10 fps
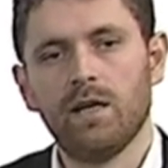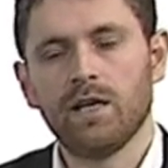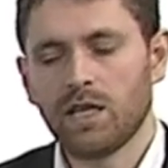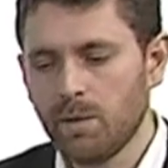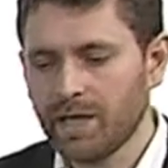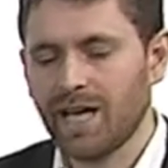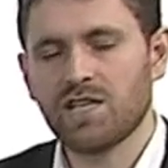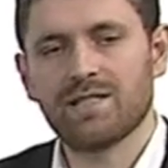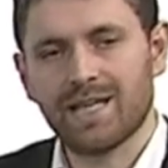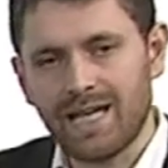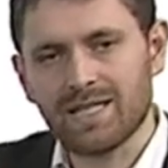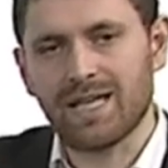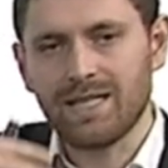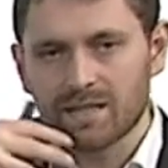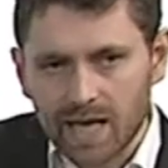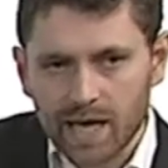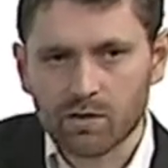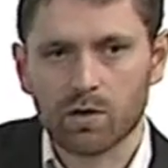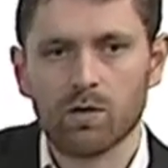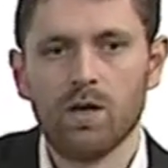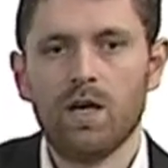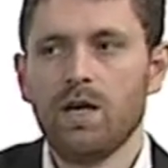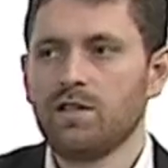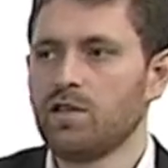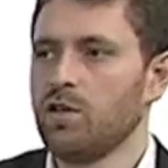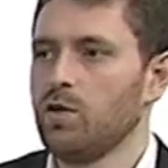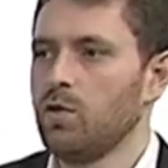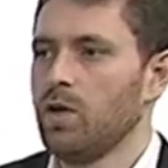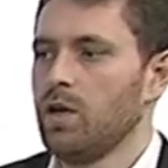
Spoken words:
Communications is integral to